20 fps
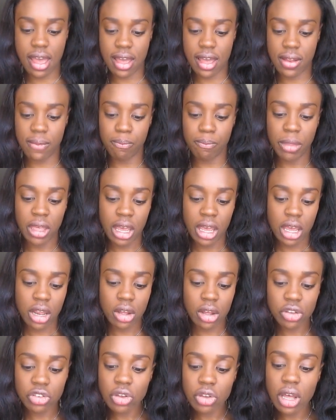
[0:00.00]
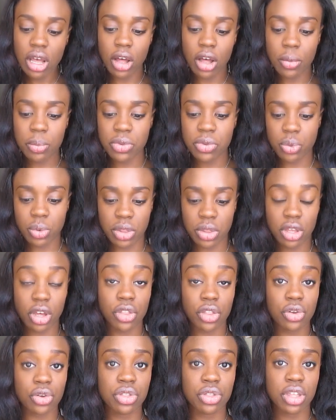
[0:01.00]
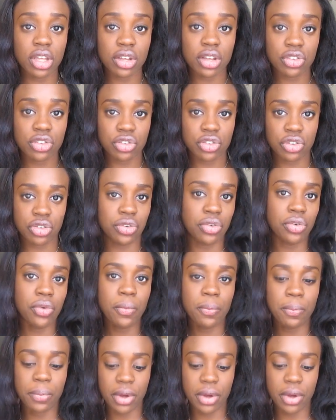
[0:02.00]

And it also helps with other things too,